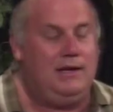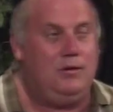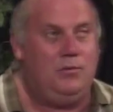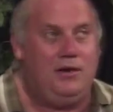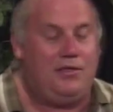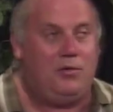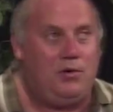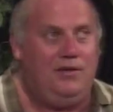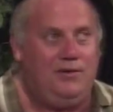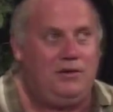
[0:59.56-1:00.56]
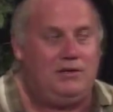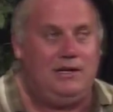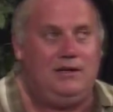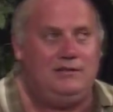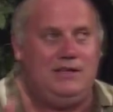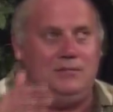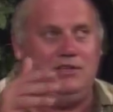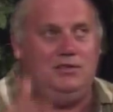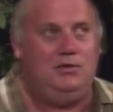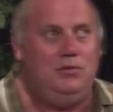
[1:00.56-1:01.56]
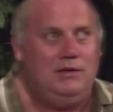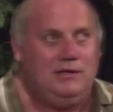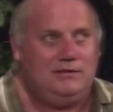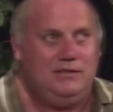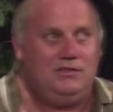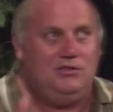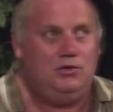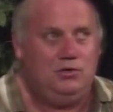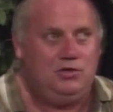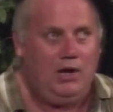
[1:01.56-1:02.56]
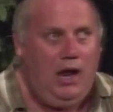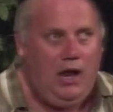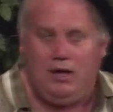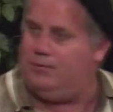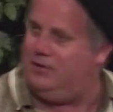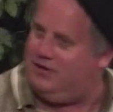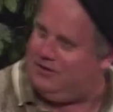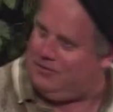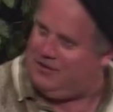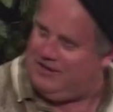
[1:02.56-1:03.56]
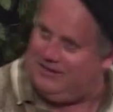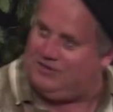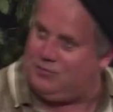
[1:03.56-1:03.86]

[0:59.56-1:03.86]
when an authority figure tells them to do this is your job, this is